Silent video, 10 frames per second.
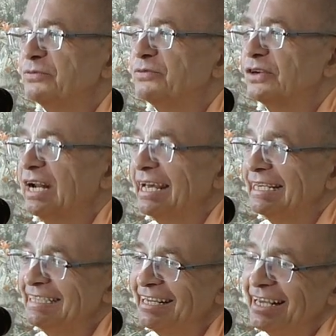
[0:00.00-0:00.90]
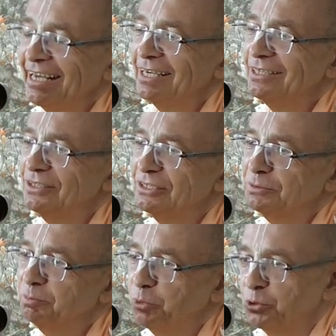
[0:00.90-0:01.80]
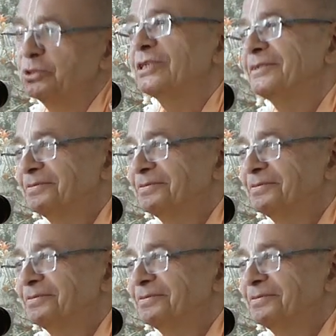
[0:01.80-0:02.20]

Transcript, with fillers: fried in this pot.